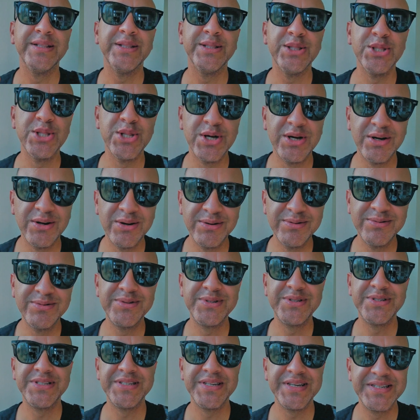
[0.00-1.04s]
long
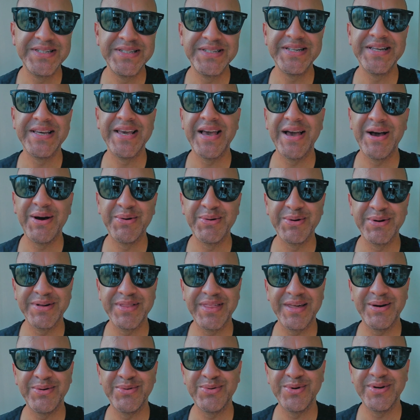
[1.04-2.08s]
16-hour
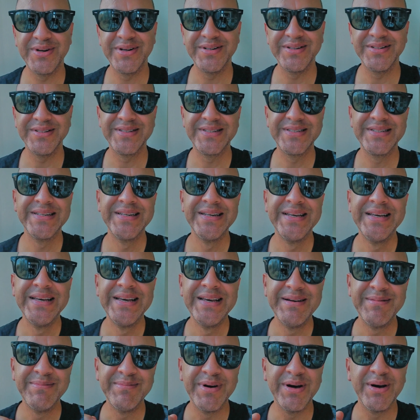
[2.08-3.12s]
that was.
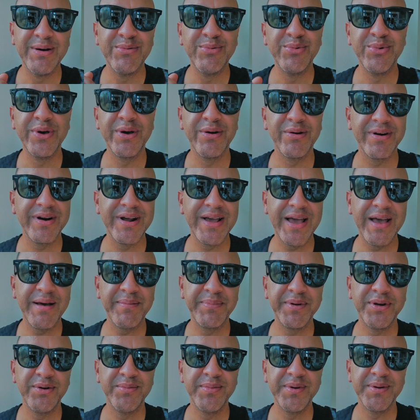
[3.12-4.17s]
But we are
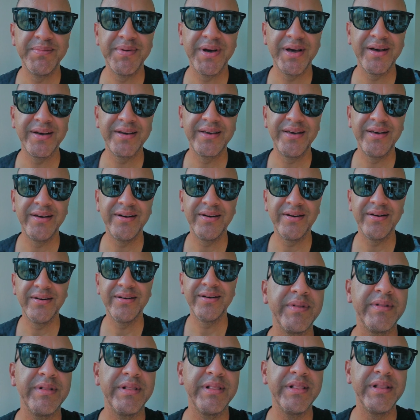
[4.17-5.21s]
happy to be back here.
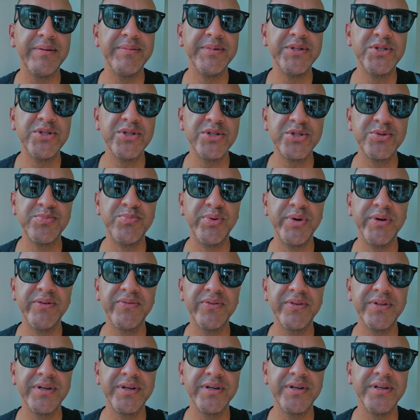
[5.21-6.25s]
Let me just
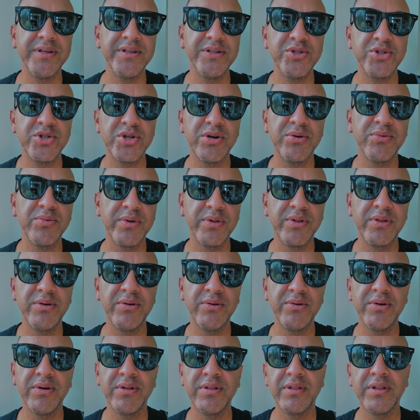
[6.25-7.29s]
briefly share with
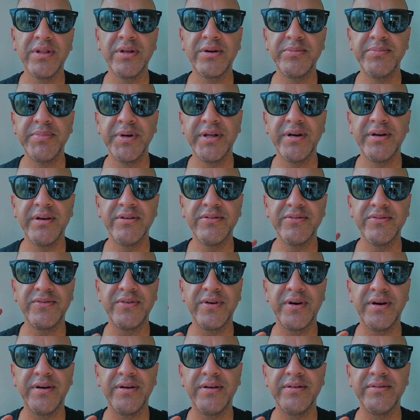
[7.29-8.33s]
you a little bit of
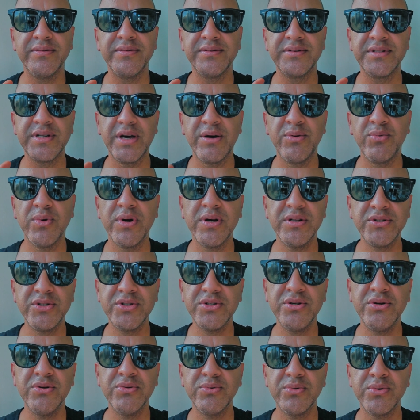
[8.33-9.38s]

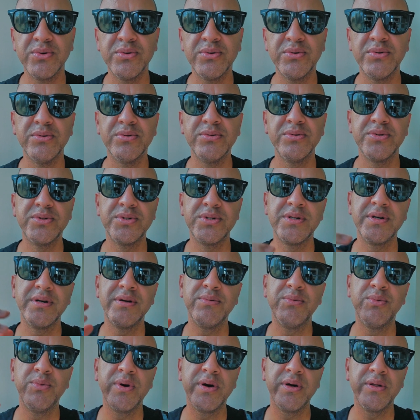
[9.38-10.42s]
Taiwan's new rules
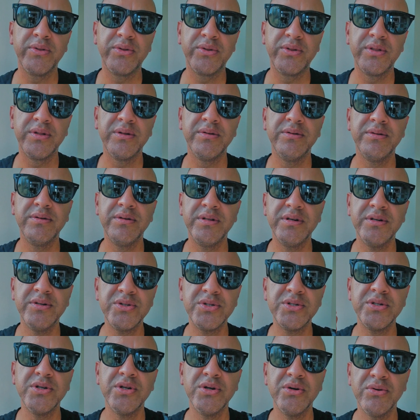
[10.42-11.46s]
with
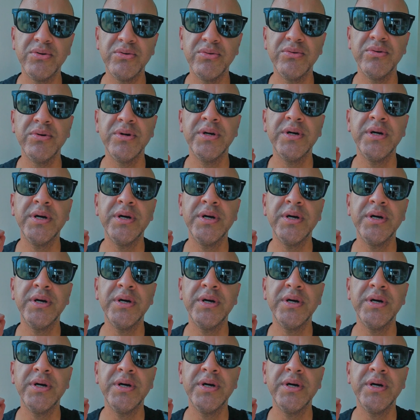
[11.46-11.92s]
these new